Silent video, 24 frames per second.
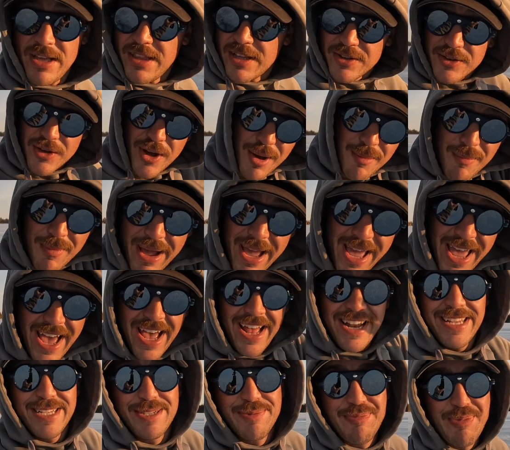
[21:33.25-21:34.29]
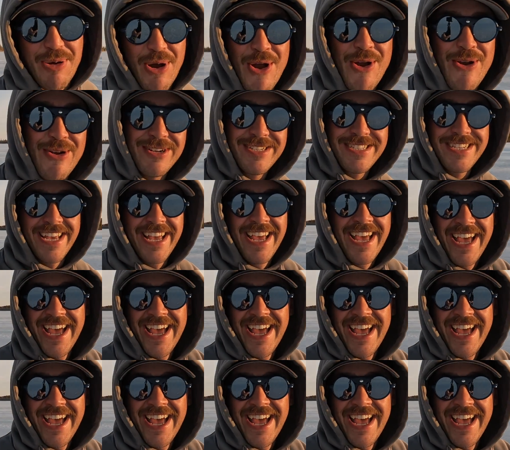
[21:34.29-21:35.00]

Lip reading: the top of my head is burnt.